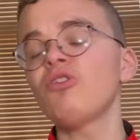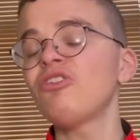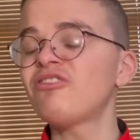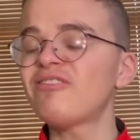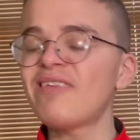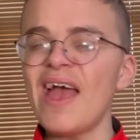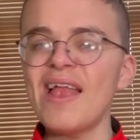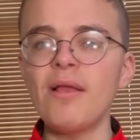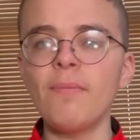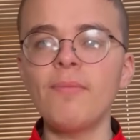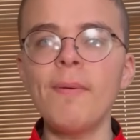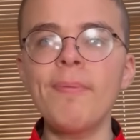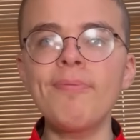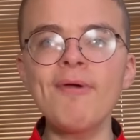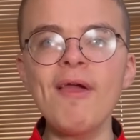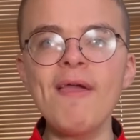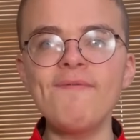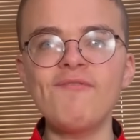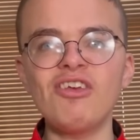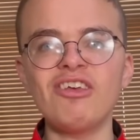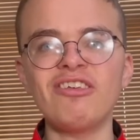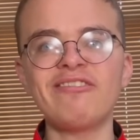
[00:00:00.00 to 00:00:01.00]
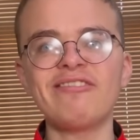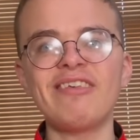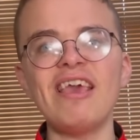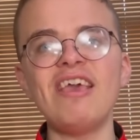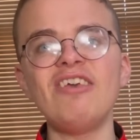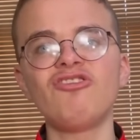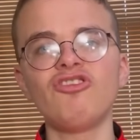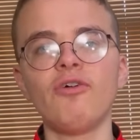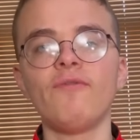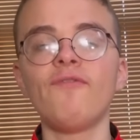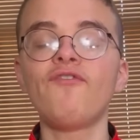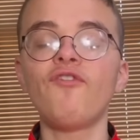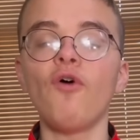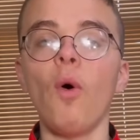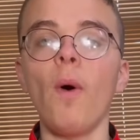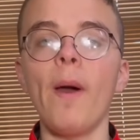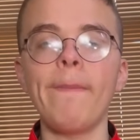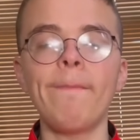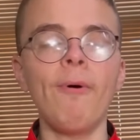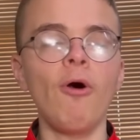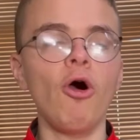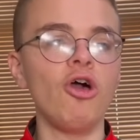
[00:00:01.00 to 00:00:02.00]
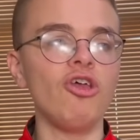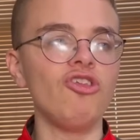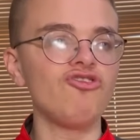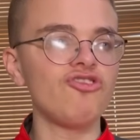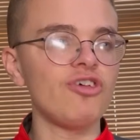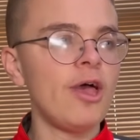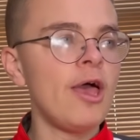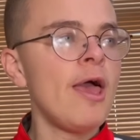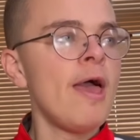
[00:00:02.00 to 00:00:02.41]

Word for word: stayed up the previous season on 40 points.